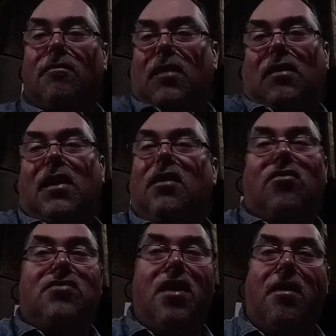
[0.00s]
They think
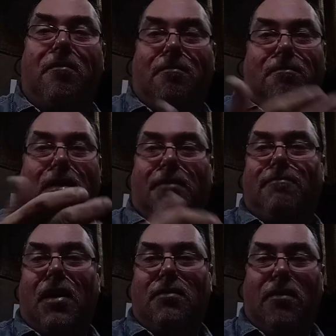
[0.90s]
you're dumb, but
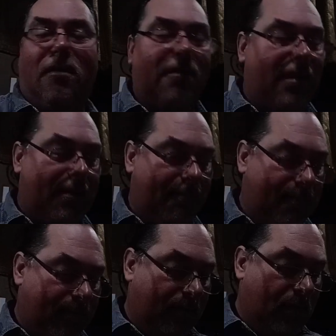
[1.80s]
that's all right.
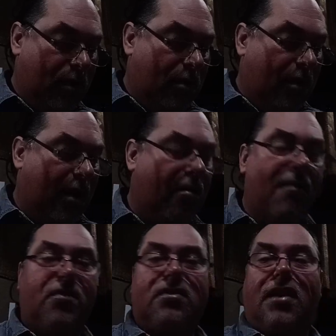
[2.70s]

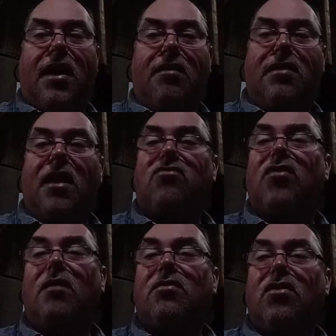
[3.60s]
However,
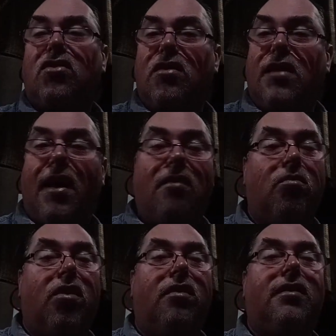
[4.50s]
yesterday was a good day at
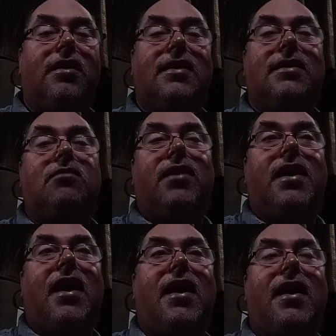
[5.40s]
work.
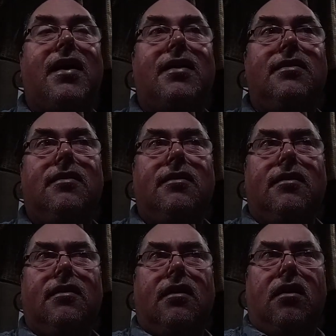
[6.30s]
We had
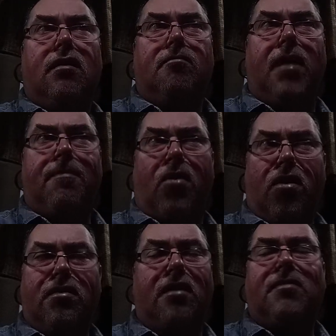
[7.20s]

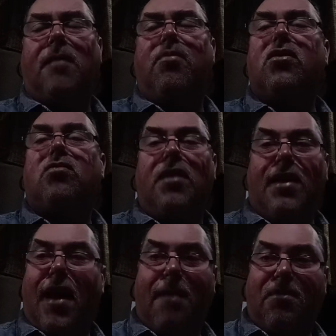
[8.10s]
they put 3
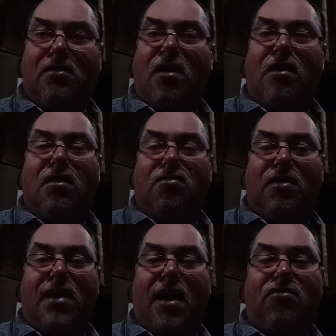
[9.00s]
captains on and
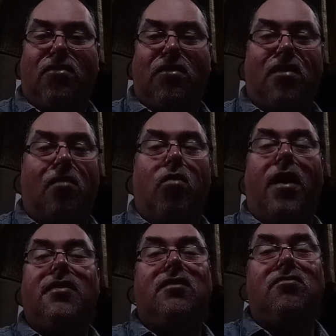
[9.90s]
3 naturalists on.
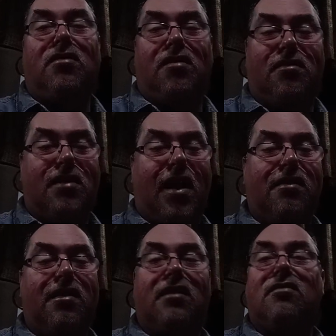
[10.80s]
Why they do this on
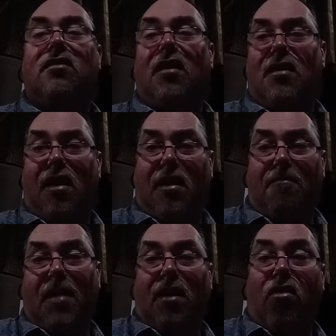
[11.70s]
Saturdays so that they
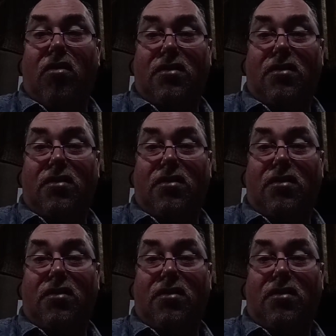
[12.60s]
can make our